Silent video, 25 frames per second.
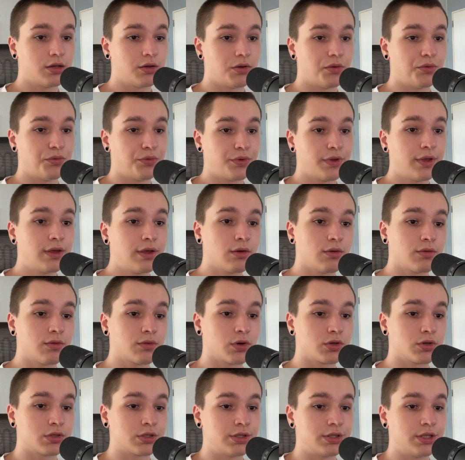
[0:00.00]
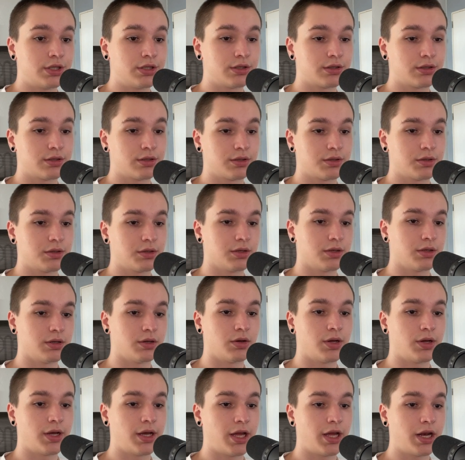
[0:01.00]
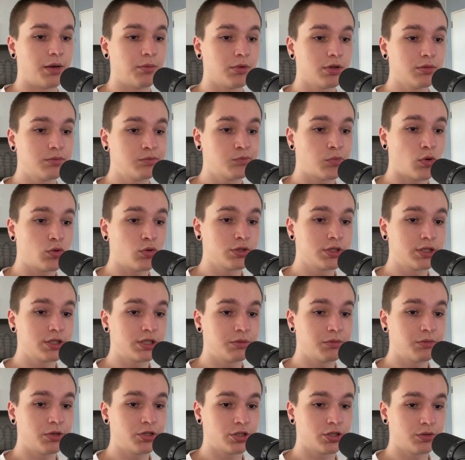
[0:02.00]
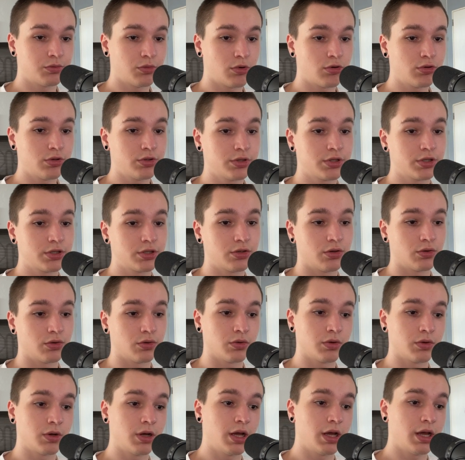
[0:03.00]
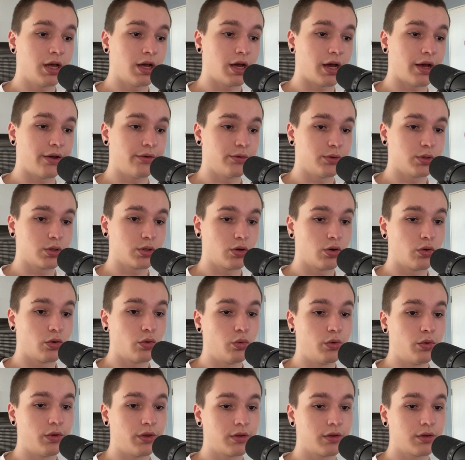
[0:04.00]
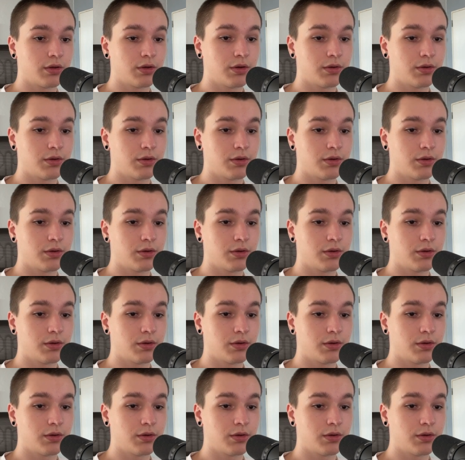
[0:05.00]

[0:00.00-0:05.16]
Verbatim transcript: We, of course, need uh, animal pose estimation models, so I will go with